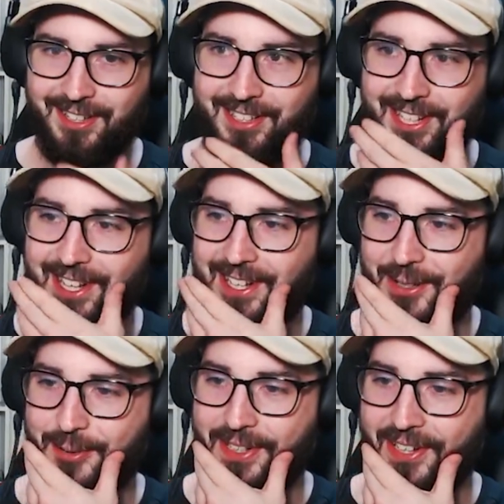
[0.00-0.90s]
Yeah,
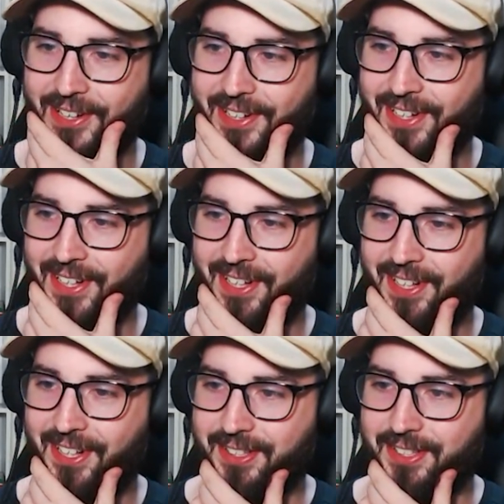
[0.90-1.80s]
here we go.
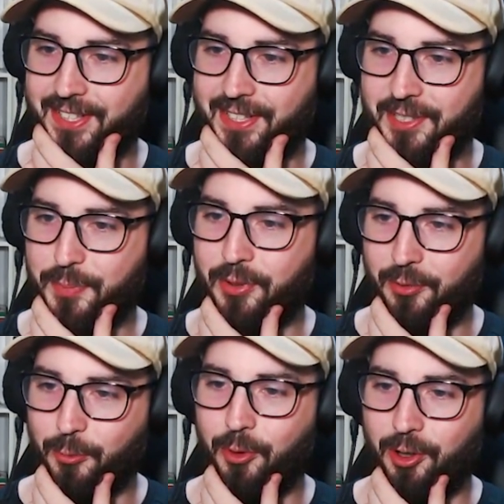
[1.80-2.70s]
Seeds
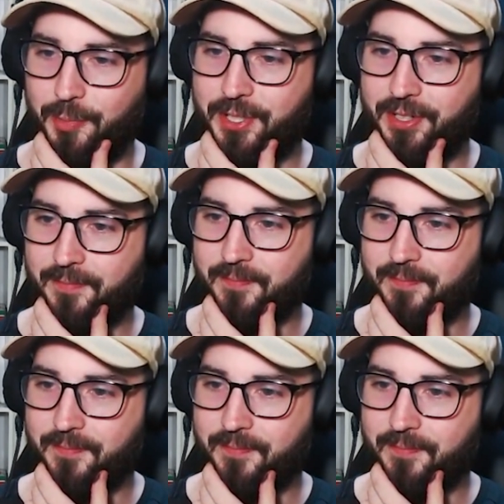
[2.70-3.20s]
born warped.